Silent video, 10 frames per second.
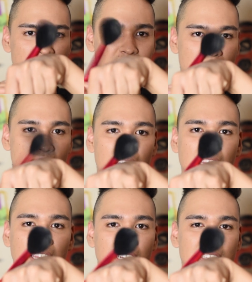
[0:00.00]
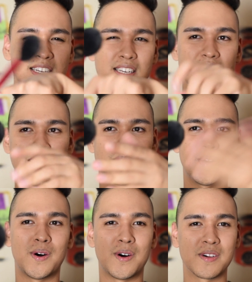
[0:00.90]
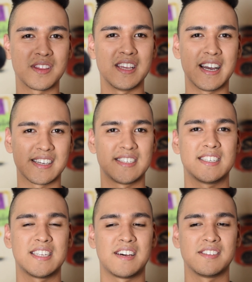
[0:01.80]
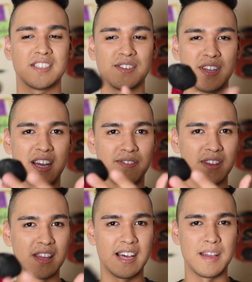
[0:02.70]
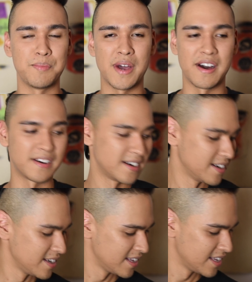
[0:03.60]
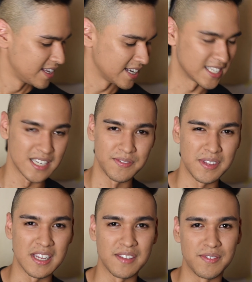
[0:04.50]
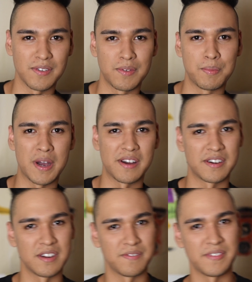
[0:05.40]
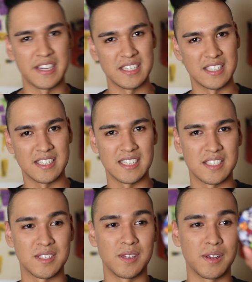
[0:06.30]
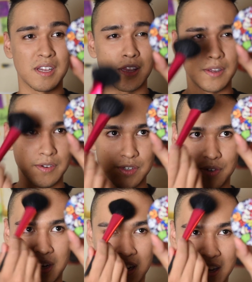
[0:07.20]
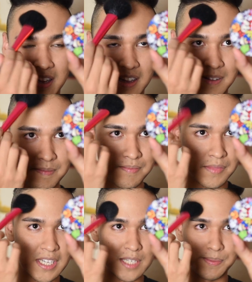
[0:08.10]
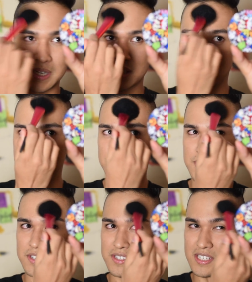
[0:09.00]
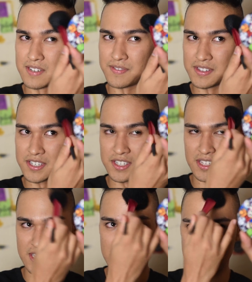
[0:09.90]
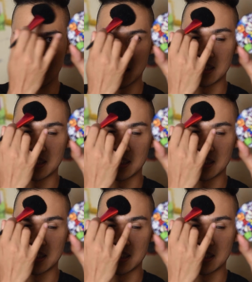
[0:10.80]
And I like taking all the excess out until you have a light powder, because I feel like if you over powder your face, it tends to look a little dry, especially if you're using a foundation like this that